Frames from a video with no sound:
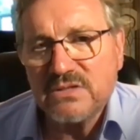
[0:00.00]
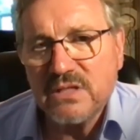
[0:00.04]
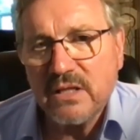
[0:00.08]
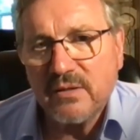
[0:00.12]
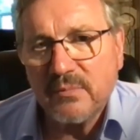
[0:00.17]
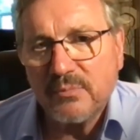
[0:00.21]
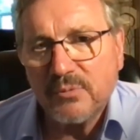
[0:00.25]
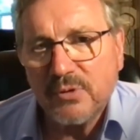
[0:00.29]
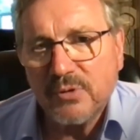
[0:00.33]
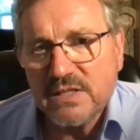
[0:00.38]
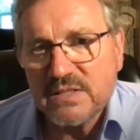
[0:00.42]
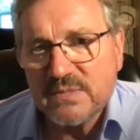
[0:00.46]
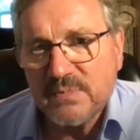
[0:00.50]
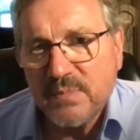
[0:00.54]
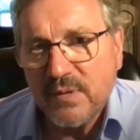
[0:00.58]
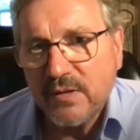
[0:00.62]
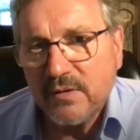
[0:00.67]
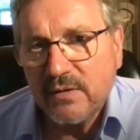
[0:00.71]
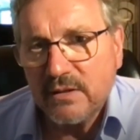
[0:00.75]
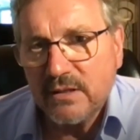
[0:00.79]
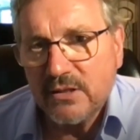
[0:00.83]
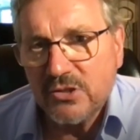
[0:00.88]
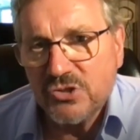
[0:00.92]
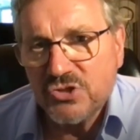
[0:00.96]
not a
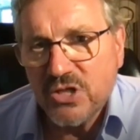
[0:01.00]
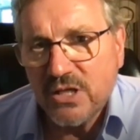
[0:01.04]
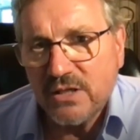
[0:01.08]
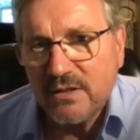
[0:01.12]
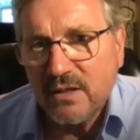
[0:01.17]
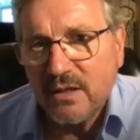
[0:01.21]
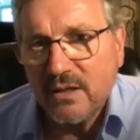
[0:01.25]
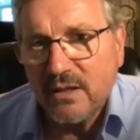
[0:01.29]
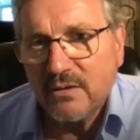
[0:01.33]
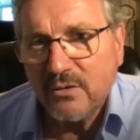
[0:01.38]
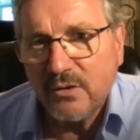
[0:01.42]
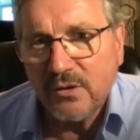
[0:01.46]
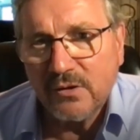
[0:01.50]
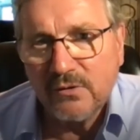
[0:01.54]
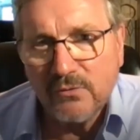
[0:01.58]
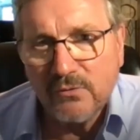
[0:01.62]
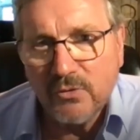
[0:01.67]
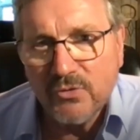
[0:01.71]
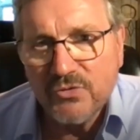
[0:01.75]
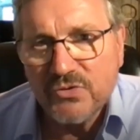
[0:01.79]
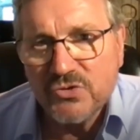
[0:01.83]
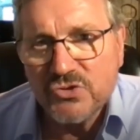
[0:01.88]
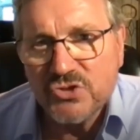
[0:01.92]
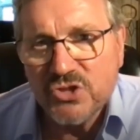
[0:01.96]
prosperity agenda or
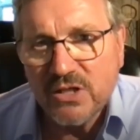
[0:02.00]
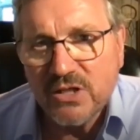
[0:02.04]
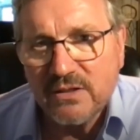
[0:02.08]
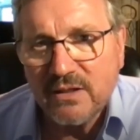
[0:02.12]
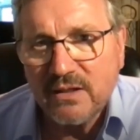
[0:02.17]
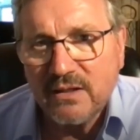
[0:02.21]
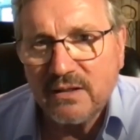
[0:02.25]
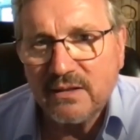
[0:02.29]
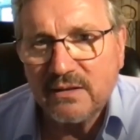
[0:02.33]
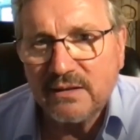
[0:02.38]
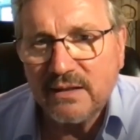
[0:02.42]
growth agenda in